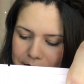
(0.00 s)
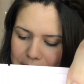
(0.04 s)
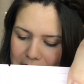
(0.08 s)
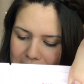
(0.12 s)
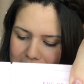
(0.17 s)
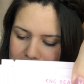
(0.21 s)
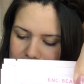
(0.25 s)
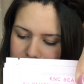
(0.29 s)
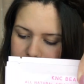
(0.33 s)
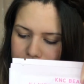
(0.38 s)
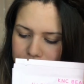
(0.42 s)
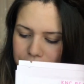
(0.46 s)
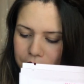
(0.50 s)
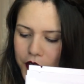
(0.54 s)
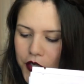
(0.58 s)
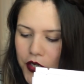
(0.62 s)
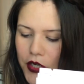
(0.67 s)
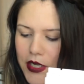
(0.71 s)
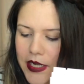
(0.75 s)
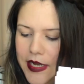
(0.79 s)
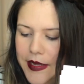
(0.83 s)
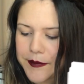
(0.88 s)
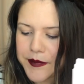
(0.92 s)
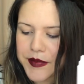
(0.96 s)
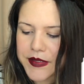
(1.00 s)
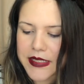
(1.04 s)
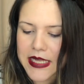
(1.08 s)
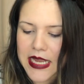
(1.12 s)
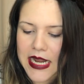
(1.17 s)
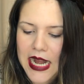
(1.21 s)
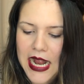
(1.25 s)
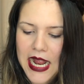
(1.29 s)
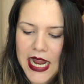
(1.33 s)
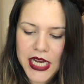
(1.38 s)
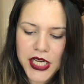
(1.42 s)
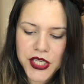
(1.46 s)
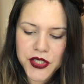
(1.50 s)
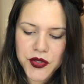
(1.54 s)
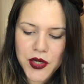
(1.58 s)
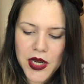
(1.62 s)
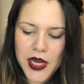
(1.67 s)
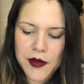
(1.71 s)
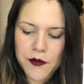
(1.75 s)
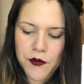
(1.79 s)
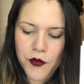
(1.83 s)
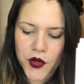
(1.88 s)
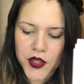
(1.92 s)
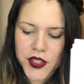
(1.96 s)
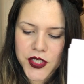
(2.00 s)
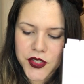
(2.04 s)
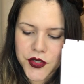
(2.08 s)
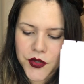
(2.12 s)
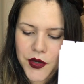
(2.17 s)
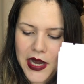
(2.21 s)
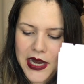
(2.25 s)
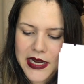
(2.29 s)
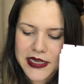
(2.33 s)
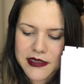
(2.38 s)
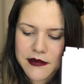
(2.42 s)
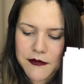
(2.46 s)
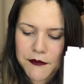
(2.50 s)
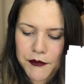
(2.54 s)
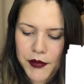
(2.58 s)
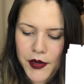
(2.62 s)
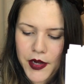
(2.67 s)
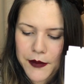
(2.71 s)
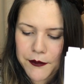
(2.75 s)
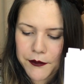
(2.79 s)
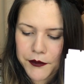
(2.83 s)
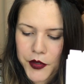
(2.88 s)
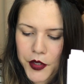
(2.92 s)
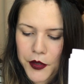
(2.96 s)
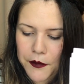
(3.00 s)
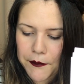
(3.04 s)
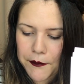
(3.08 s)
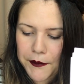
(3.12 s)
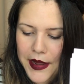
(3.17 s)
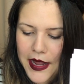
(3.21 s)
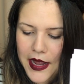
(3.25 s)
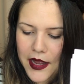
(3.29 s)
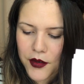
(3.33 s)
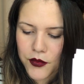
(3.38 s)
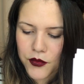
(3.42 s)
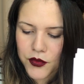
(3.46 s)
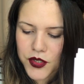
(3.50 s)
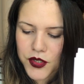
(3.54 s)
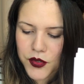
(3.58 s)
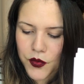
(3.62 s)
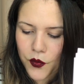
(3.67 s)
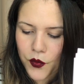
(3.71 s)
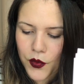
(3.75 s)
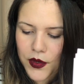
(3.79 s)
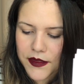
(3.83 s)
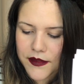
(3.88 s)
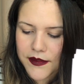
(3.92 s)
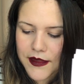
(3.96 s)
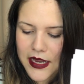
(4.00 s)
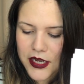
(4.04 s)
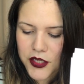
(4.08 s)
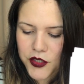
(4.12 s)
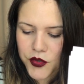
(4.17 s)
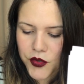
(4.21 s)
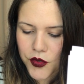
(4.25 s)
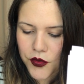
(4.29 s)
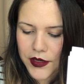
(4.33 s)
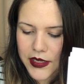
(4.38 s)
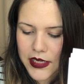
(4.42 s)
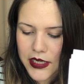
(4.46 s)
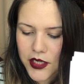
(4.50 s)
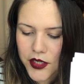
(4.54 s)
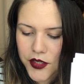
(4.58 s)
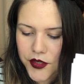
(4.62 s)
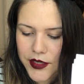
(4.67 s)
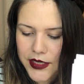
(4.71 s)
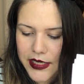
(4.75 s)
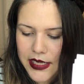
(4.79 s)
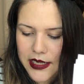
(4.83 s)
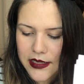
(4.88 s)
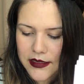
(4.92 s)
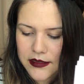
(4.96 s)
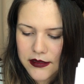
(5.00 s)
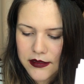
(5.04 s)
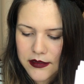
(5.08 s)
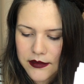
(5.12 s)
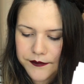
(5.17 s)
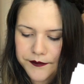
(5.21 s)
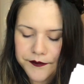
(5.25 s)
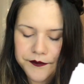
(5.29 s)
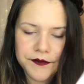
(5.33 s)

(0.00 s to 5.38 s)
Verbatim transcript: mask for your lips that hydrate, moisturize, and plump your pout with natural ingredients.